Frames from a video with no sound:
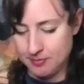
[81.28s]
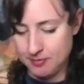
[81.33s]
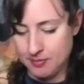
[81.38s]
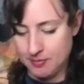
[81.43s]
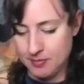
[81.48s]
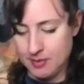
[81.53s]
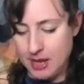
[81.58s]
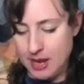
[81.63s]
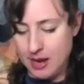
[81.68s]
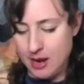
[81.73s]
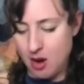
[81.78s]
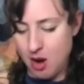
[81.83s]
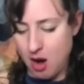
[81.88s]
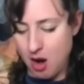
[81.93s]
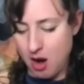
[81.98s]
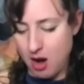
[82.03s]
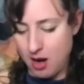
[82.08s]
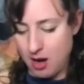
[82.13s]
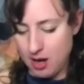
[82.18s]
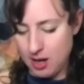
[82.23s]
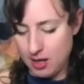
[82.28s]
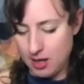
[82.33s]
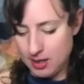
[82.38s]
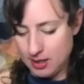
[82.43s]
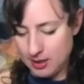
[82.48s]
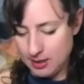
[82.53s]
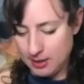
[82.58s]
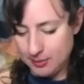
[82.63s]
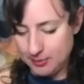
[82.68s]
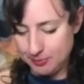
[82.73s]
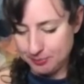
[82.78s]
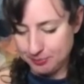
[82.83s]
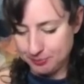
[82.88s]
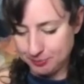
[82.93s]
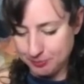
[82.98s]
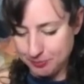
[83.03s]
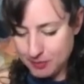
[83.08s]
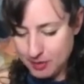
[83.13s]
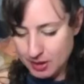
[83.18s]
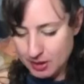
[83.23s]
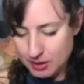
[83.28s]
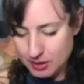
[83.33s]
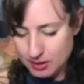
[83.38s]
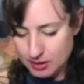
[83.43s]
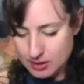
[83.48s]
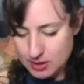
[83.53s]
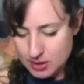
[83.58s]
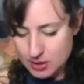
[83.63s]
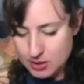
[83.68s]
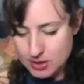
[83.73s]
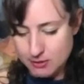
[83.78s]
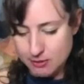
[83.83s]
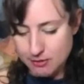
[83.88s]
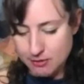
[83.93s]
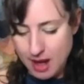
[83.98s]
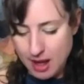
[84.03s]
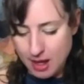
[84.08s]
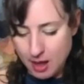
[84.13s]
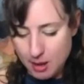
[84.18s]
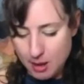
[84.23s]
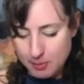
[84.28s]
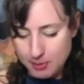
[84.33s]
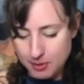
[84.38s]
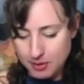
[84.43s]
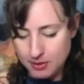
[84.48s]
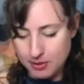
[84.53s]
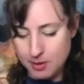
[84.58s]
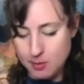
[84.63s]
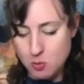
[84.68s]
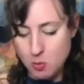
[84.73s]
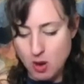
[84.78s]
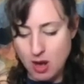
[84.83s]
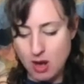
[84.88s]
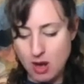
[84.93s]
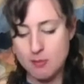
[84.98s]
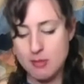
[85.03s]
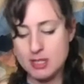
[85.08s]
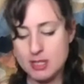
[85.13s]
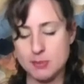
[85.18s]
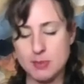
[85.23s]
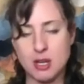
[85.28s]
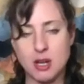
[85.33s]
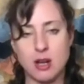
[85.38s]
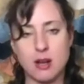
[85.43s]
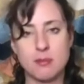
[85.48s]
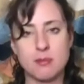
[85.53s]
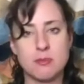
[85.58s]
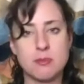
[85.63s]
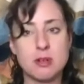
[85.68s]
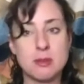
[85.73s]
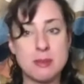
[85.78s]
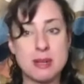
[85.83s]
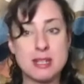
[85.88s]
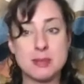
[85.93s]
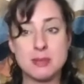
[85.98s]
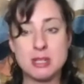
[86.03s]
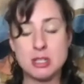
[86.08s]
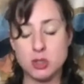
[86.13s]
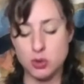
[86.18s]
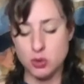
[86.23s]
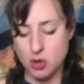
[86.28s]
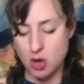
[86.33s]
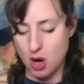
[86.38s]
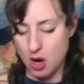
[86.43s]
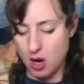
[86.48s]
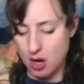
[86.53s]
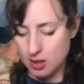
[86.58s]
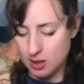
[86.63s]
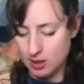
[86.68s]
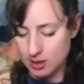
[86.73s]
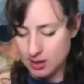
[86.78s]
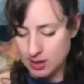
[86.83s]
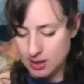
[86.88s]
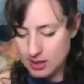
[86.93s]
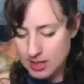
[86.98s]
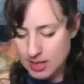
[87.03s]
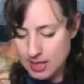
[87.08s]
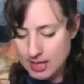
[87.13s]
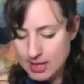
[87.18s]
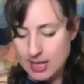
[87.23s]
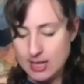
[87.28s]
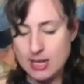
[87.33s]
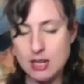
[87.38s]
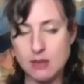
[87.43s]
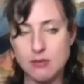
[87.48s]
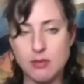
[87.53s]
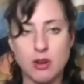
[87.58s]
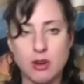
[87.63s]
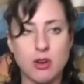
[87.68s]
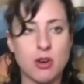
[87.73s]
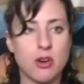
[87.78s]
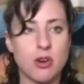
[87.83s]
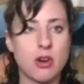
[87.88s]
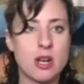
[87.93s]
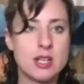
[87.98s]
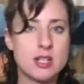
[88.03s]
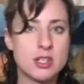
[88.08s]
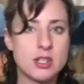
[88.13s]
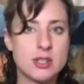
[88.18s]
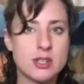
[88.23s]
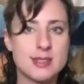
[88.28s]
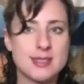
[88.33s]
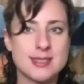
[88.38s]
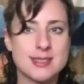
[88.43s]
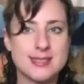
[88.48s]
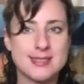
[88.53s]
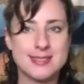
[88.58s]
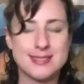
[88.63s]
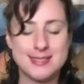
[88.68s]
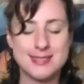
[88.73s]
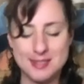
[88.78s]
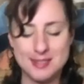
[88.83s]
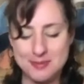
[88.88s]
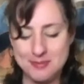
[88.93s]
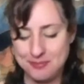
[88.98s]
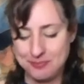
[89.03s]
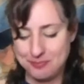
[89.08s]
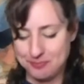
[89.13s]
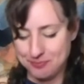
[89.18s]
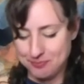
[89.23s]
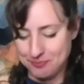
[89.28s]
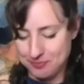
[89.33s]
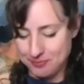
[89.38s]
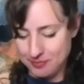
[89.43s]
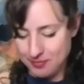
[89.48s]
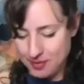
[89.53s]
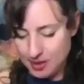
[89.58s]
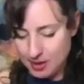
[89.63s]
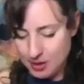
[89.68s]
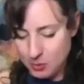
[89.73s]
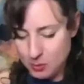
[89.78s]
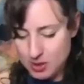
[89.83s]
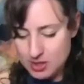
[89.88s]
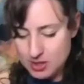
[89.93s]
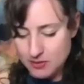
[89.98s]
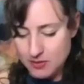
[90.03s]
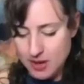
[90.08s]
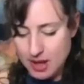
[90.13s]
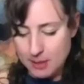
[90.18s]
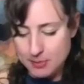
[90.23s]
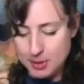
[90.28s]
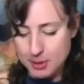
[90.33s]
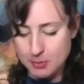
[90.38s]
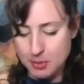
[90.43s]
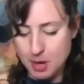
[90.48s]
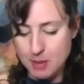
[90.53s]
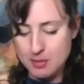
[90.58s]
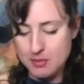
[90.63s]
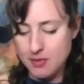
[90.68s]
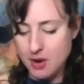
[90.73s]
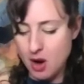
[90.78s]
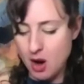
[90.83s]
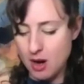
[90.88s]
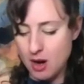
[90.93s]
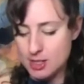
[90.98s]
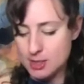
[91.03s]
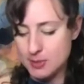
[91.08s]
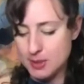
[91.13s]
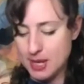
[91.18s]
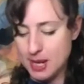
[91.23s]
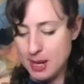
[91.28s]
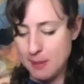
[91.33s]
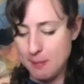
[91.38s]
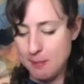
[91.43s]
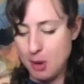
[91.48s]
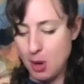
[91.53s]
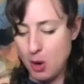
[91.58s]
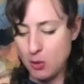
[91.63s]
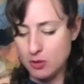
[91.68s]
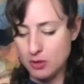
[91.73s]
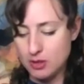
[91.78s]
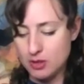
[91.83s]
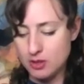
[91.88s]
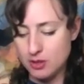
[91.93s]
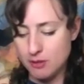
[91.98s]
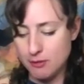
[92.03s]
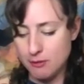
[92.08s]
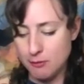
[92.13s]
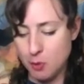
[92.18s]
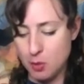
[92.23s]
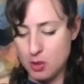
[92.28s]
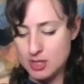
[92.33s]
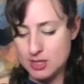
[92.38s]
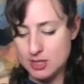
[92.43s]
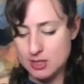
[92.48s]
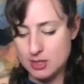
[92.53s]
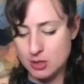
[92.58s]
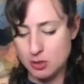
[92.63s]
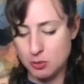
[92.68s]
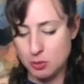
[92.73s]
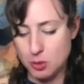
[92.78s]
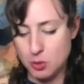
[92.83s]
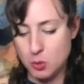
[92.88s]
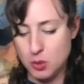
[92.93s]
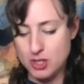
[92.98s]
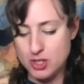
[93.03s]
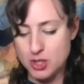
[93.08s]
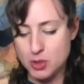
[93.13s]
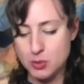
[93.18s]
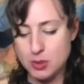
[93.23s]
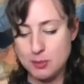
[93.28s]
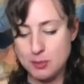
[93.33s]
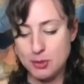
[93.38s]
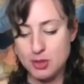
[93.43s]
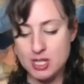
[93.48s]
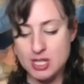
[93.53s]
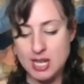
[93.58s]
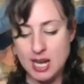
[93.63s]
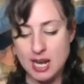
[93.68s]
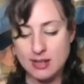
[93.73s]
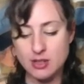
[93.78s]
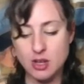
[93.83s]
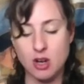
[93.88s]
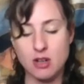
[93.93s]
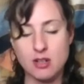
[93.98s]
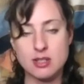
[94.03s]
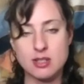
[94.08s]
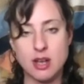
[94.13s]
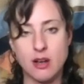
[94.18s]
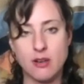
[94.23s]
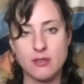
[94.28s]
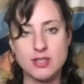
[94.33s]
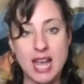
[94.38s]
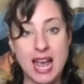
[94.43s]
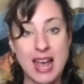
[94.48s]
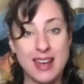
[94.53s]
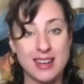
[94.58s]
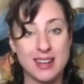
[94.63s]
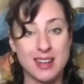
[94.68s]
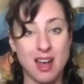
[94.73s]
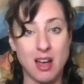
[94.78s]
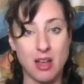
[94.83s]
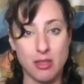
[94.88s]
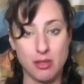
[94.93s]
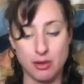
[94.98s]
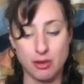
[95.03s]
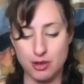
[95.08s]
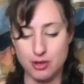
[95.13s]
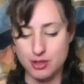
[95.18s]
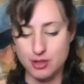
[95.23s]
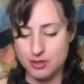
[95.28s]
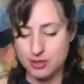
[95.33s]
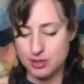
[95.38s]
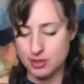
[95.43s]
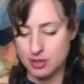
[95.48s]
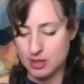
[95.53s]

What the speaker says: They are, to develop them well, we must be strong and even courageous. When developed, the Brahmaviharas become potent forces through which we protect ourselves and others.